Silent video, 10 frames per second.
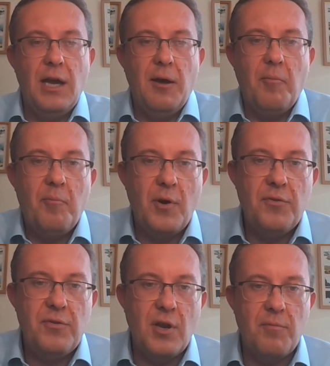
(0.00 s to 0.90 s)

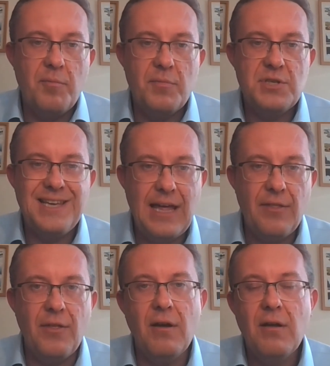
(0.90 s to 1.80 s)
both
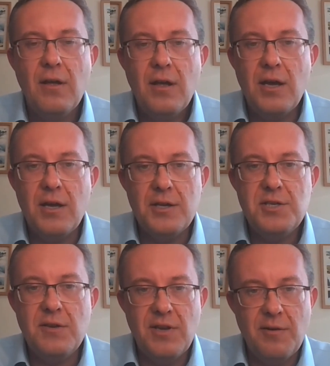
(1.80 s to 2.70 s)
together
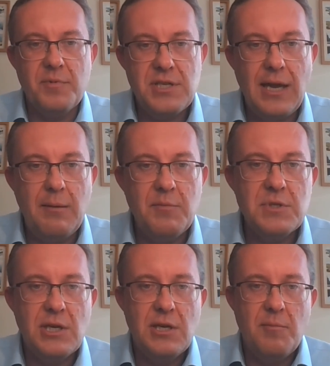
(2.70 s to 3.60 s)
achieving government's
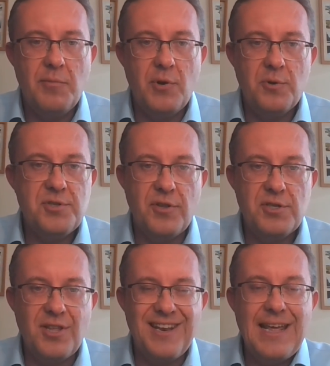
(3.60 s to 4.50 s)
aims, but also
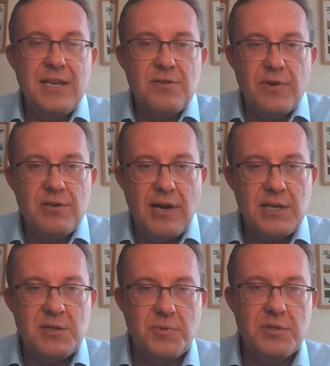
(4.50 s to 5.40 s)
just the nature of
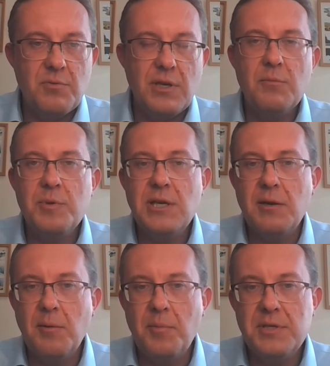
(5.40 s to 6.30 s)
interaction between
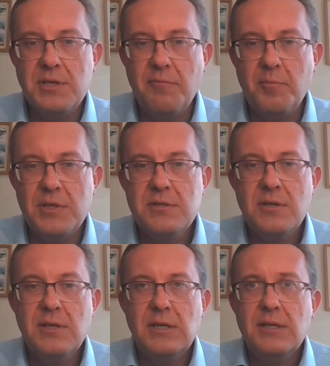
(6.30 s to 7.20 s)
companies and
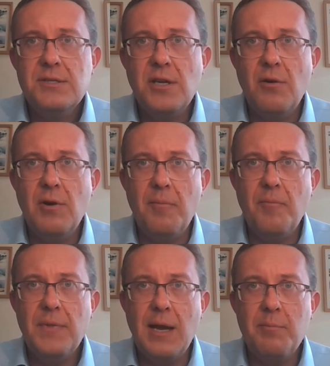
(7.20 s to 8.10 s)
governments.
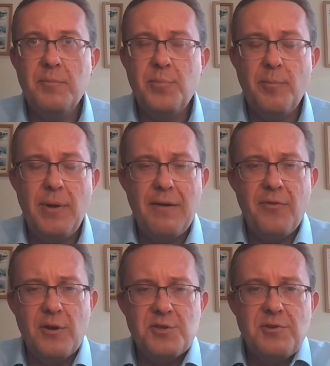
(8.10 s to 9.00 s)
So
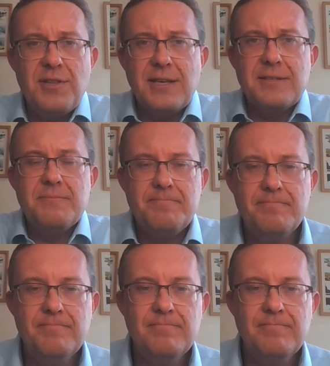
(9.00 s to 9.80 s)
prepare for those 3 things.